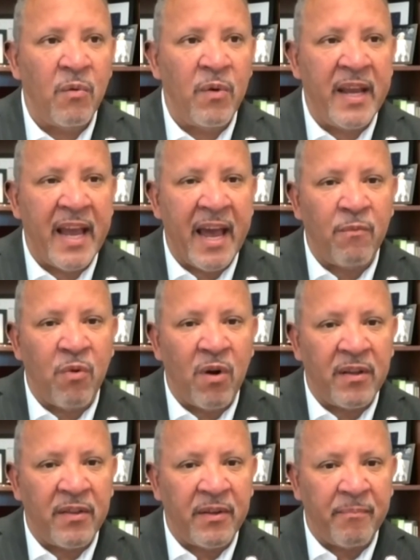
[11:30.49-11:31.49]
we had
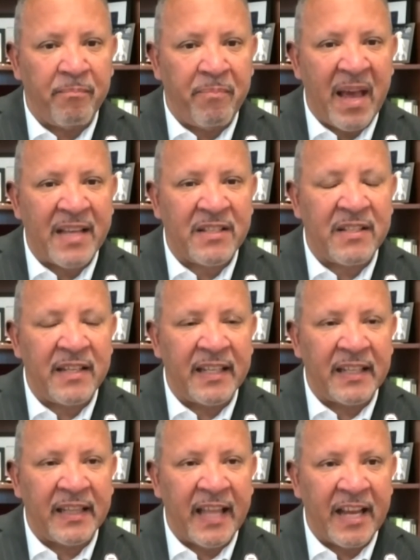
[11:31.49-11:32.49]
one of the best
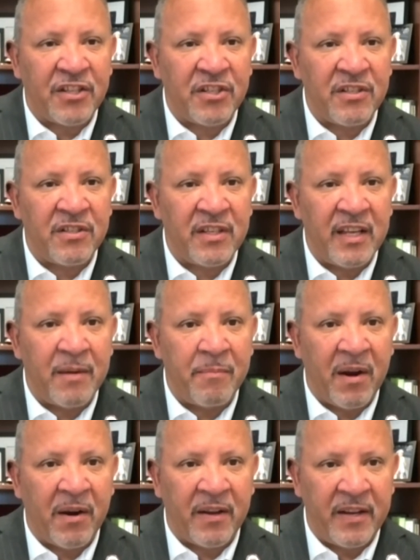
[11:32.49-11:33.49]
elections in
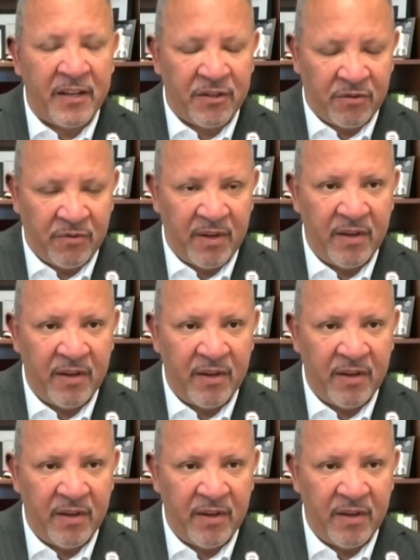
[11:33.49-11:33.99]
American history.